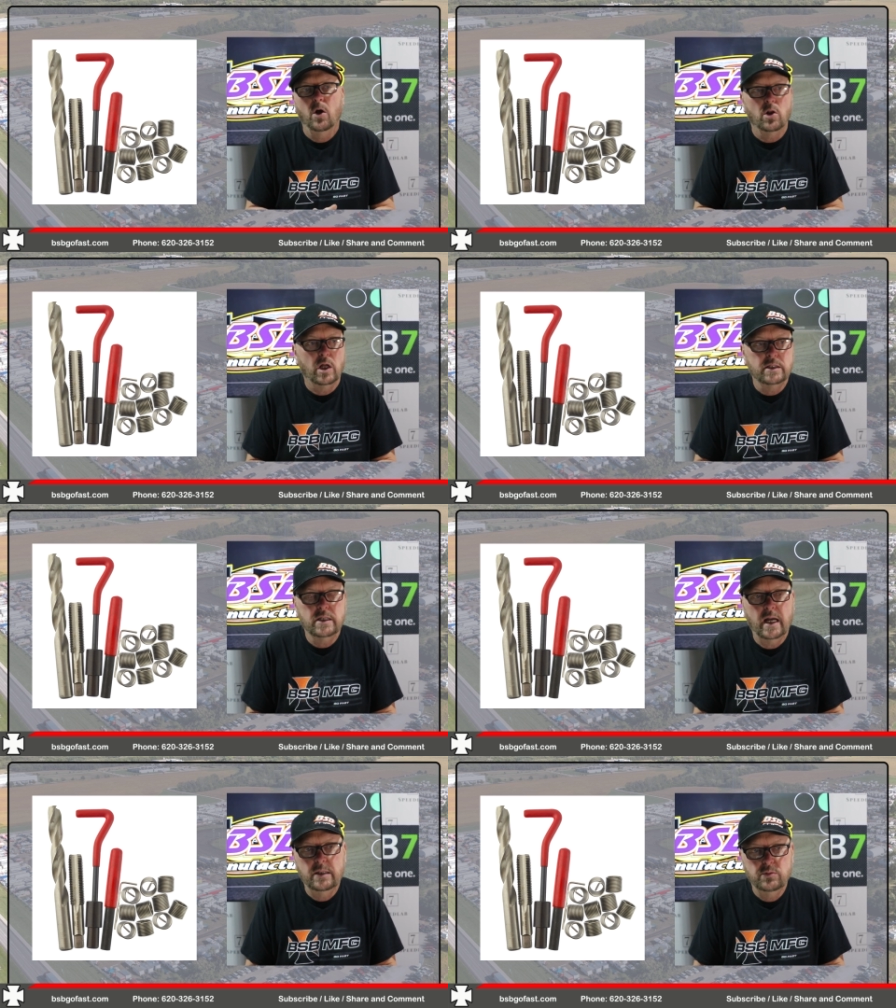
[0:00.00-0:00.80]
A lot of
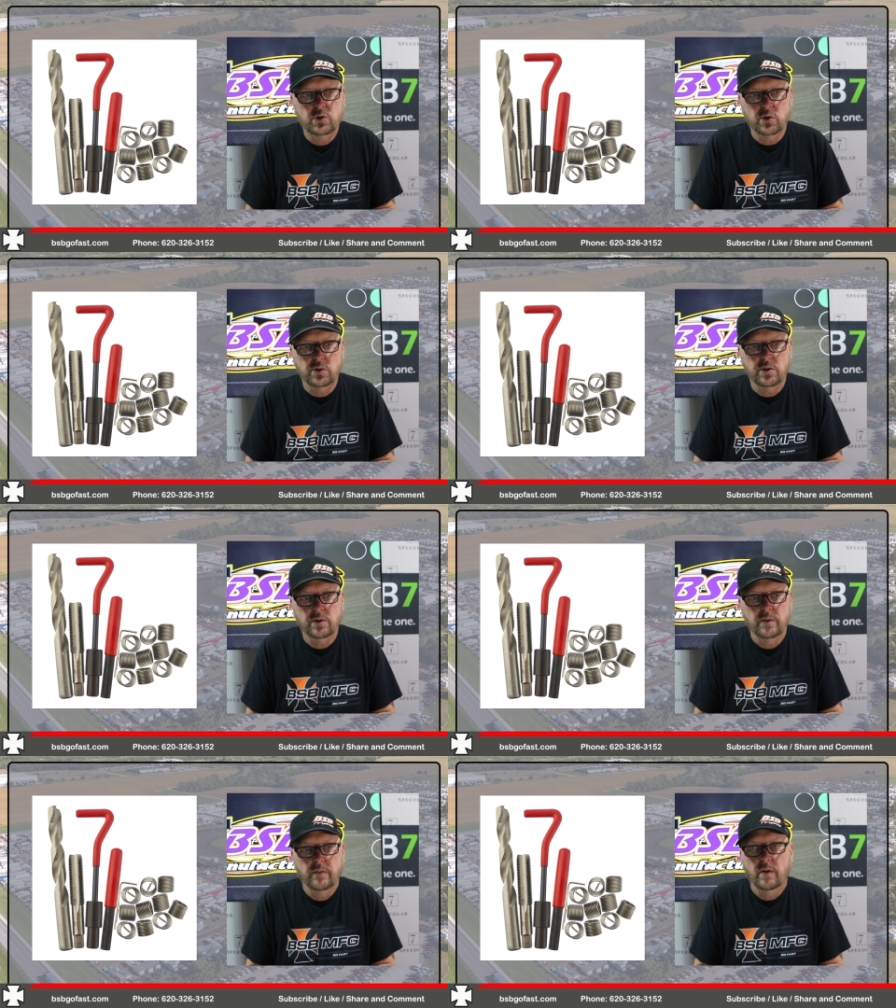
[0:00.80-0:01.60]
times
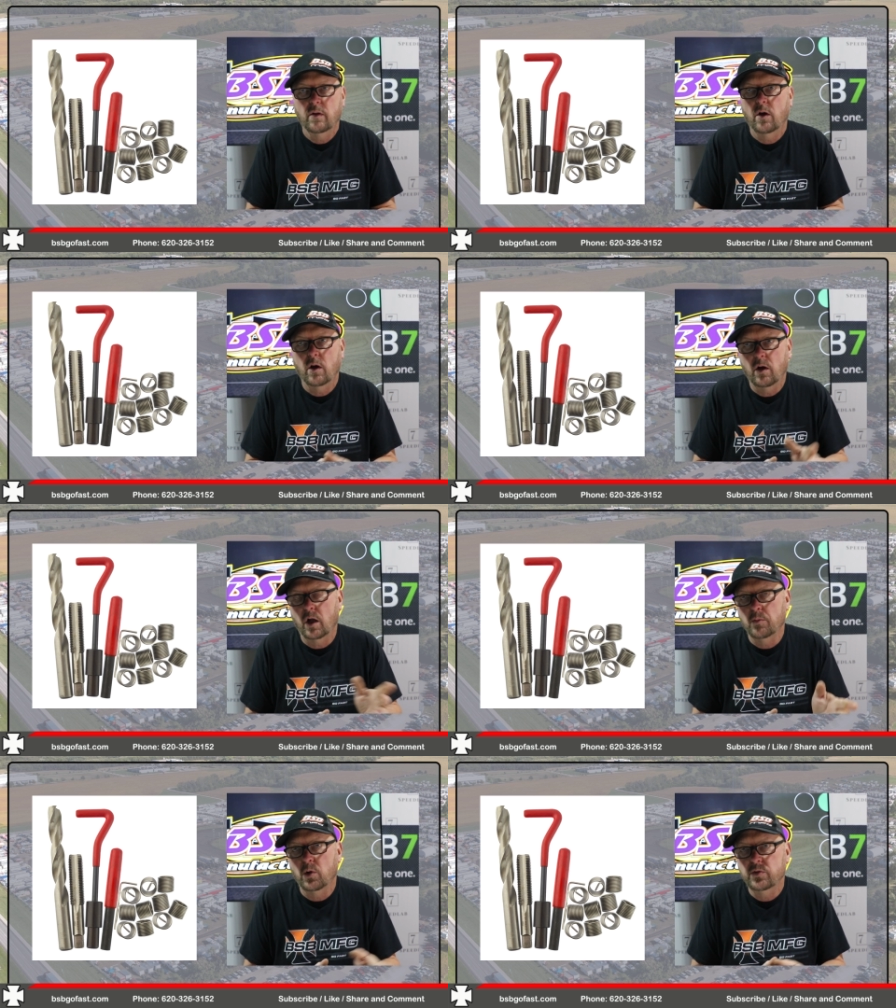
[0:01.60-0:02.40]
your
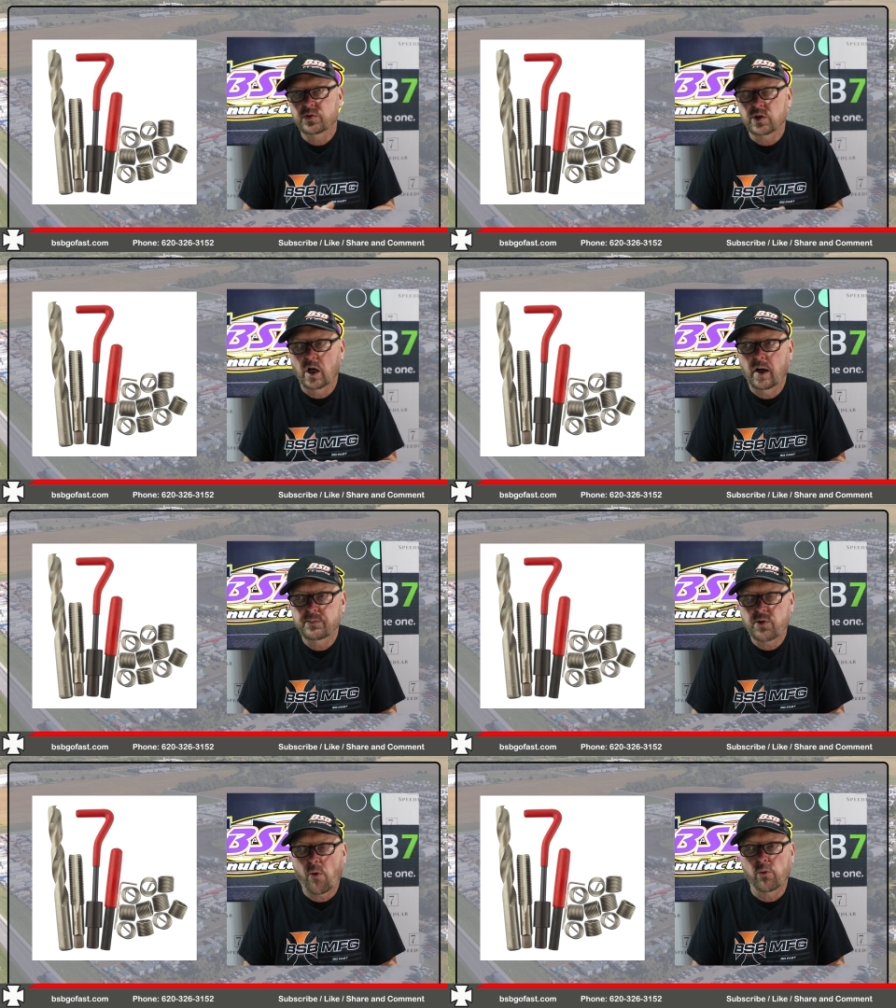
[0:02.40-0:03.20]
automotive
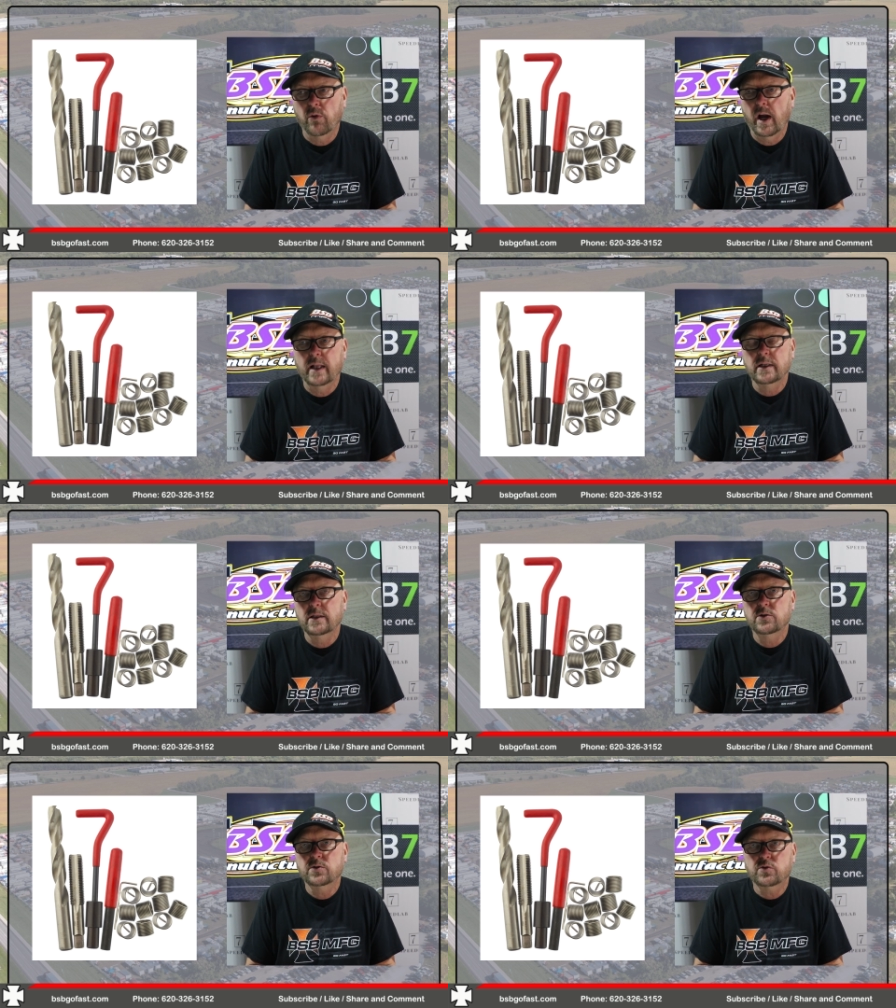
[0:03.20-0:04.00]
shops,
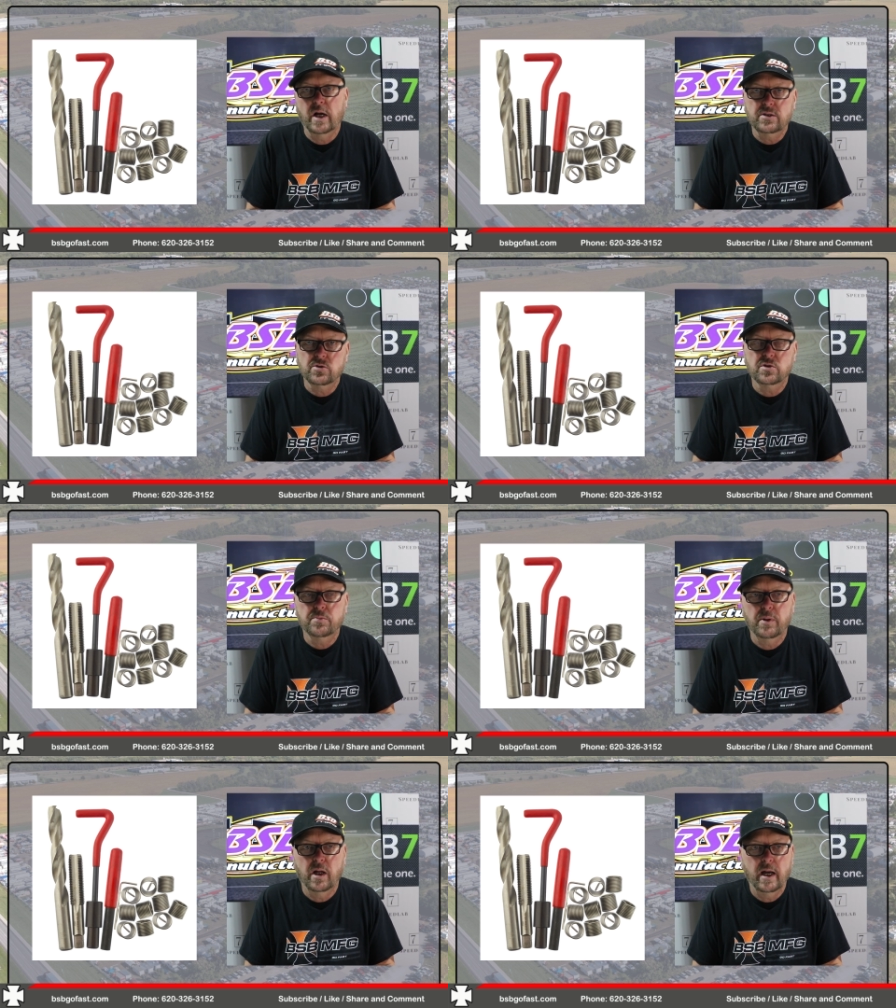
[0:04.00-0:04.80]
O'Reilly's, Tractor
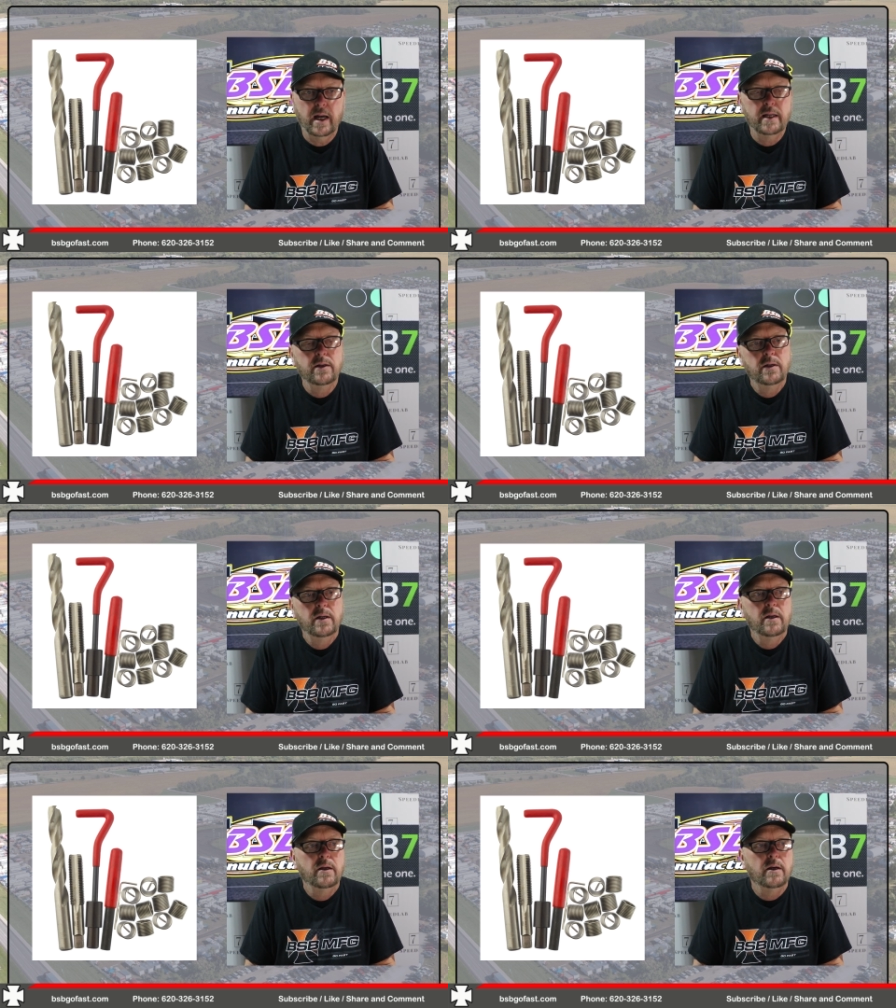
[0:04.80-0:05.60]
Supply,
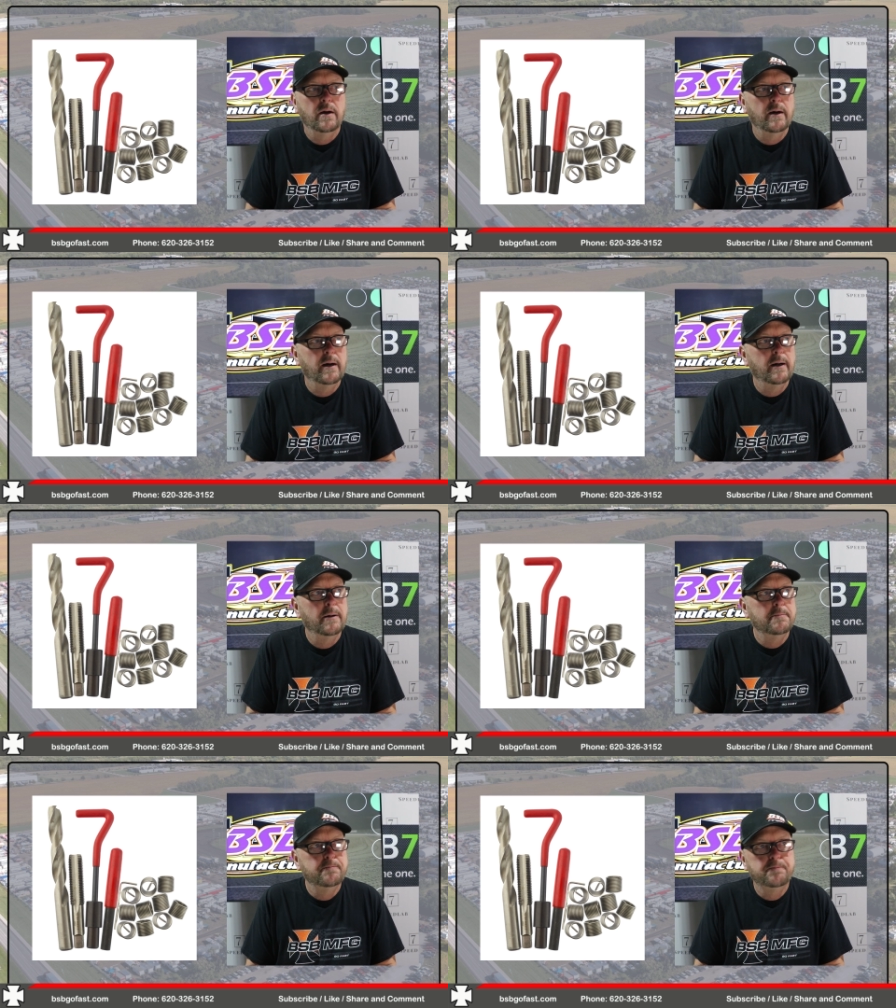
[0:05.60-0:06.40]

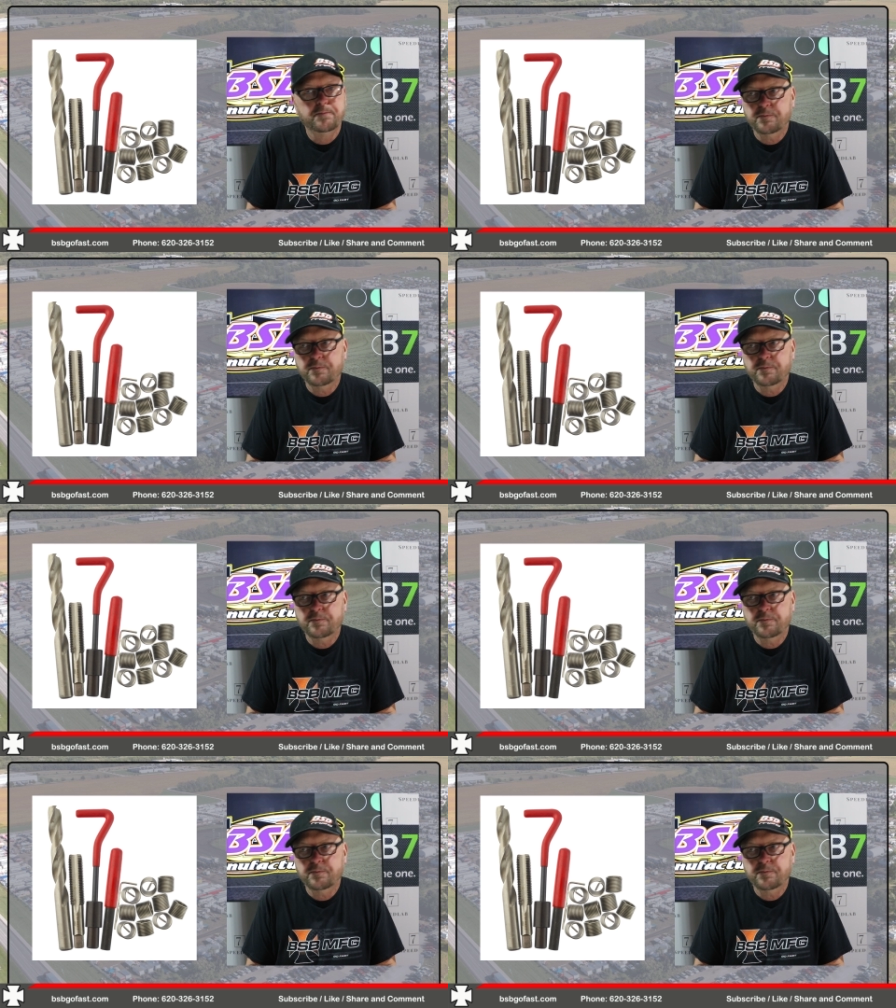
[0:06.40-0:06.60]
um,